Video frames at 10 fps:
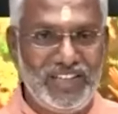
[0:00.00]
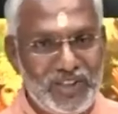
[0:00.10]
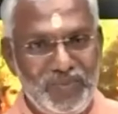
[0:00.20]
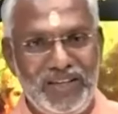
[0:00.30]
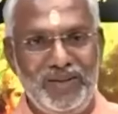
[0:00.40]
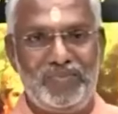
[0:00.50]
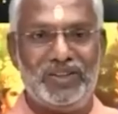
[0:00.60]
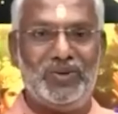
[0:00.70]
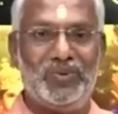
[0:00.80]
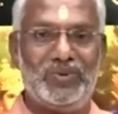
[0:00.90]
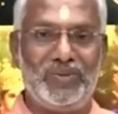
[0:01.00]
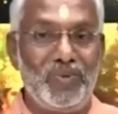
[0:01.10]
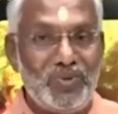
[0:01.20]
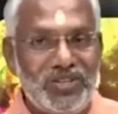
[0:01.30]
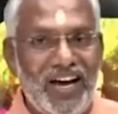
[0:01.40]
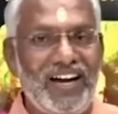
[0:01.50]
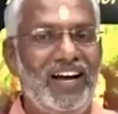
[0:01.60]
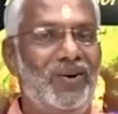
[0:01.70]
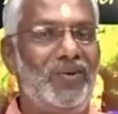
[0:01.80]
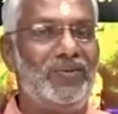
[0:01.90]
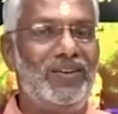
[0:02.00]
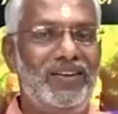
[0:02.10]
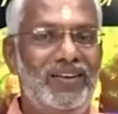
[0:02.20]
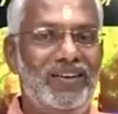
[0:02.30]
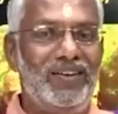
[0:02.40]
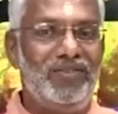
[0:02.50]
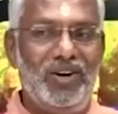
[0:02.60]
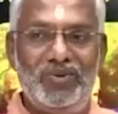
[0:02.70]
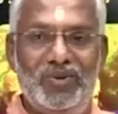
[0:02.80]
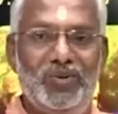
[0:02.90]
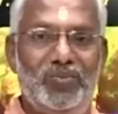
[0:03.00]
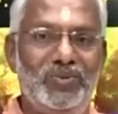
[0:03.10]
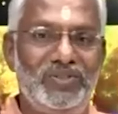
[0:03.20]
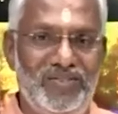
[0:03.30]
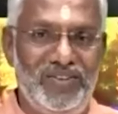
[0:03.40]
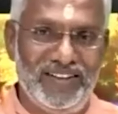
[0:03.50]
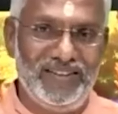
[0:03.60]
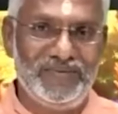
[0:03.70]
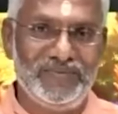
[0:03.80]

It should be he pratyots. Puja or how? We have to do puja for them.